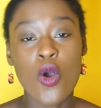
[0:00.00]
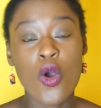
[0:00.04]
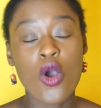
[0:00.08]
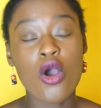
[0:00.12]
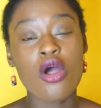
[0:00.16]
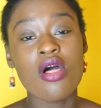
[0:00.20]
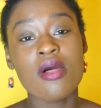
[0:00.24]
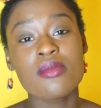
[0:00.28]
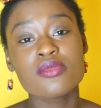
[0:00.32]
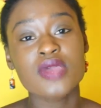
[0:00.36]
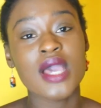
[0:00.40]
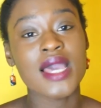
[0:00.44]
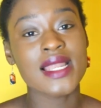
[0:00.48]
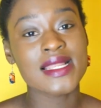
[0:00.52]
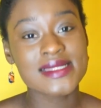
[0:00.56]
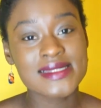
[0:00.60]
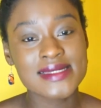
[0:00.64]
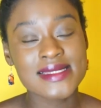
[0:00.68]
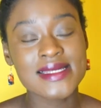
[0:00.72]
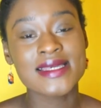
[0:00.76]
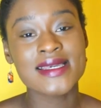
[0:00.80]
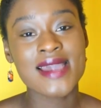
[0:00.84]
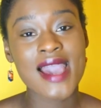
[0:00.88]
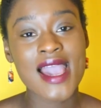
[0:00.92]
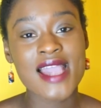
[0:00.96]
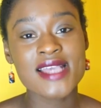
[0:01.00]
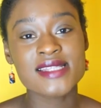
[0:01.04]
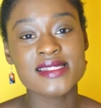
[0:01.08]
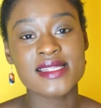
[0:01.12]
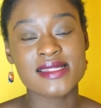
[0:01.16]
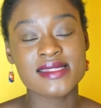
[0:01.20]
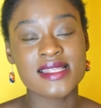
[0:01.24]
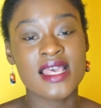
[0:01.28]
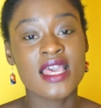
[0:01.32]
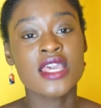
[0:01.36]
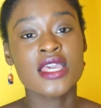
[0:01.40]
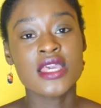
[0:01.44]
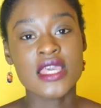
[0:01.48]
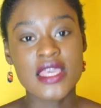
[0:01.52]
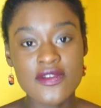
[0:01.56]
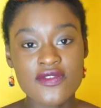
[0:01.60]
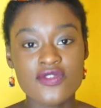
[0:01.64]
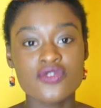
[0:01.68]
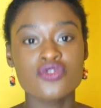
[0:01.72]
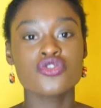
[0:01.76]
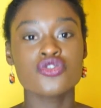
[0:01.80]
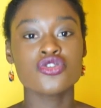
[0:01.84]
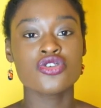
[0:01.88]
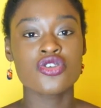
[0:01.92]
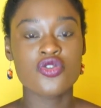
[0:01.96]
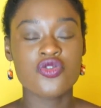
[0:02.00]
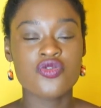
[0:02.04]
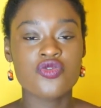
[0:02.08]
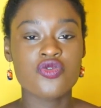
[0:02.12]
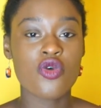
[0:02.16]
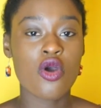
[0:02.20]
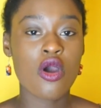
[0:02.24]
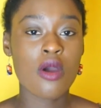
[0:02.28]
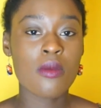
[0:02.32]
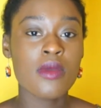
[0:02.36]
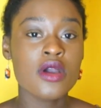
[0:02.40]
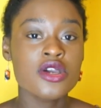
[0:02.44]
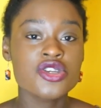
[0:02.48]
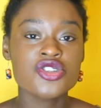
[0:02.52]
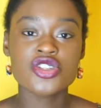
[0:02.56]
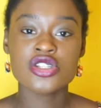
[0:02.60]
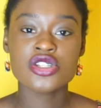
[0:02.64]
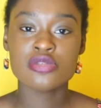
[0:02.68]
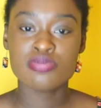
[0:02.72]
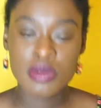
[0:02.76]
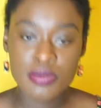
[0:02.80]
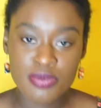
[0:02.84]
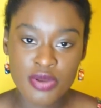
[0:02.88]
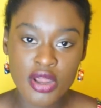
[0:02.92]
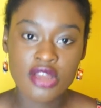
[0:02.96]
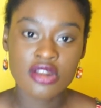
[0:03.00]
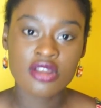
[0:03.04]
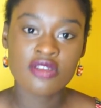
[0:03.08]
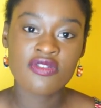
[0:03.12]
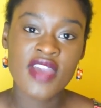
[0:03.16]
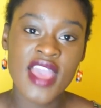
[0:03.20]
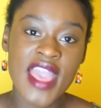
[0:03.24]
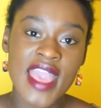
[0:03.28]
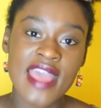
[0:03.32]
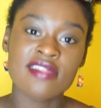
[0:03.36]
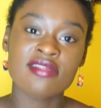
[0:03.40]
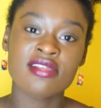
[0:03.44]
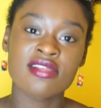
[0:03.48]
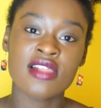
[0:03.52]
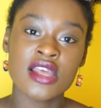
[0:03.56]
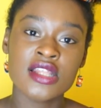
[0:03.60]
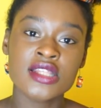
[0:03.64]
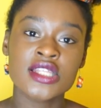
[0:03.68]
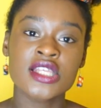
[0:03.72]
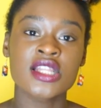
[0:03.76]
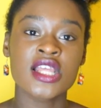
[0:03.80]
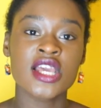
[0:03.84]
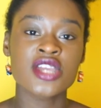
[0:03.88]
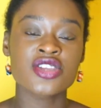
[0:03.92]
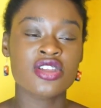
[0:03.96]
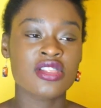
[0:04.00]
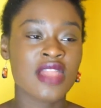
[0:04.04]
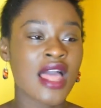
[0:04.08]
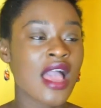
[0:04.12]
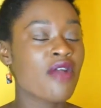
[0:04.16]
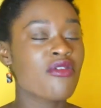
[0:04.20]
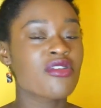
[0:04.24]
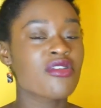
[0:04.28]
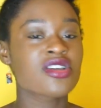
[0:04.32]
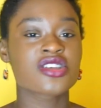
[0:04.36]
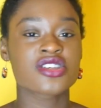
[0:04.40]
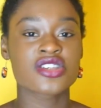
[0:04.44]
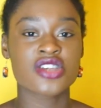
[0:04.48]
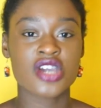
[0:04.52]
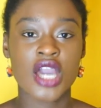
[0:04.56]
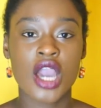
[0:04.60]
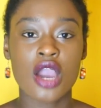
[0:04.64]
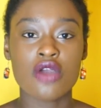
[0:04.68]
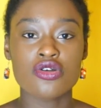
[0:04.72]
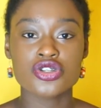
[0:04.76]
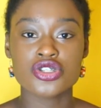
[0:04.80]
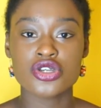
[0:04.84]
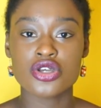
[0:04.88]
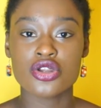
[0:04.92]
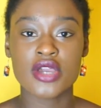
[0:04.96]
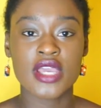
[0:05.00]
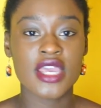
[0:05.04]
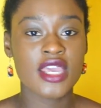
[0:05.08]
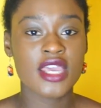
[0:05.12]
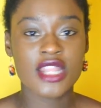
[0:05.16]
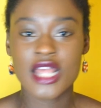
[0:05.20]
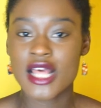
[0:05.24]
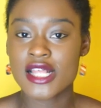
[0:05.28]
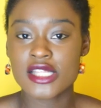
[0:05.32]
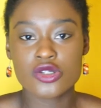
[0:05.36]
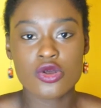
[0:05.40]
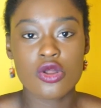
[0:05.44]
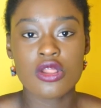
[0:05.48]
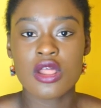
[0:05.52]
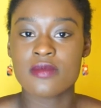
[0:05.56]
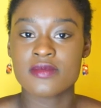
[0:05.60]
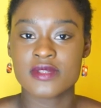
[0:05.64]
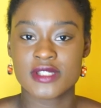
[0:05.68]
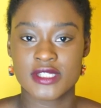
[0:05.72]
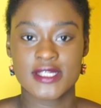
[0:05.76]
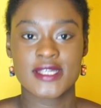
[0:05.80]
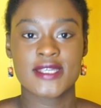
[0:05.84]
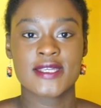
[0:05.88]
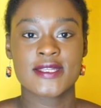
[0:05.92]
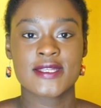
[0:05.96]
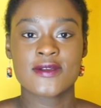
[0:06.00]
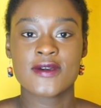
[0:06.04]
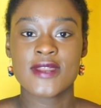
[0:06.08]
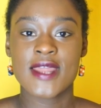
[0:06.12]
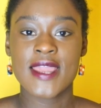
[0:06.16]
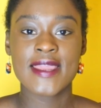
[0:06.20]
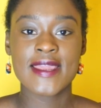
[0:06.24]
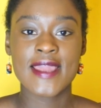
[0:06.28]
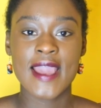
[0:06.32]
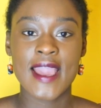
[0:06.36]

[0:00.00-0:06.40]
all I'm trying to say, guys, is if you know you're from, just be proud of it and learn to learn your language and your culture. Okay, that's all I'm saying. Alright,